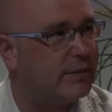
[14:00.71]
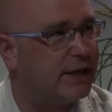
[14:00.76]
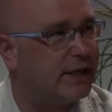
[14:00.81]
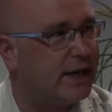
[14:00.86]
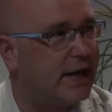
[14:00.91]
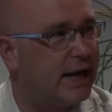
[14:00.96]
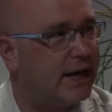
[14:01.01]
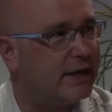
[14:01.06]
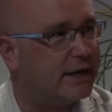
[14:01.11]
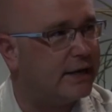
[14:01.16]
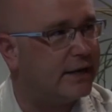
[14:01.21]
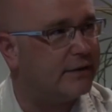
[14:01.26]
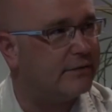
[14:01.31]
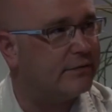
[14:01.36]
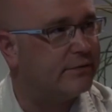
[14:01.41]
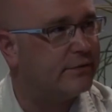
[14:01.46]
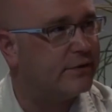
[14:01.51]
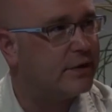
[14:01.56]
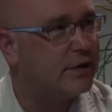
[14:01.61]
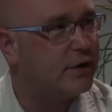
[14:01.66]
be
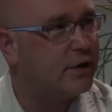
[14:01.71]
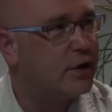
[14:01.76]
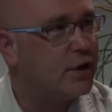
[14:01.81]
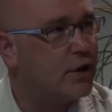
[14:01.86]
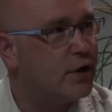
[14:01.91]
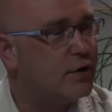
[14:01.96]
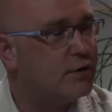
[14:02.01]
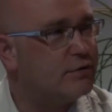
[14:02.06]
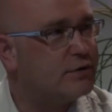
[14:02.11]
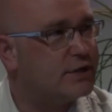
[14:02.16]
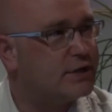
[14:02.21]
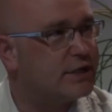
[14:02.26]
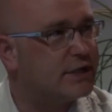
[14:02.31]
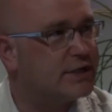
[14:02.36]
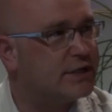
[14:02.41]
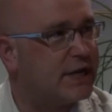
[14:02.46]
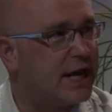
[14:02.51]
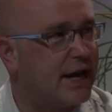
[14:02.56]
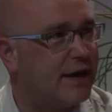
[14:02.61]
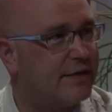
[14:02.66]
negative. Who's
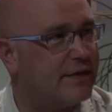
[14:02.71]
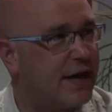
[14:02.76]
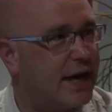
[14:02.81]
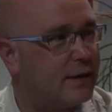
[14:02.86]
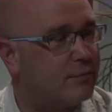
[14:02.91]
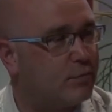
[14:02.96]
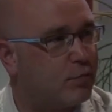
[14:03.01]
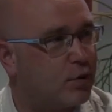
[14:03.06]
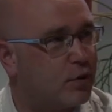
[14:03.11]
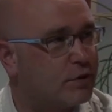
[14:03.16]
to say that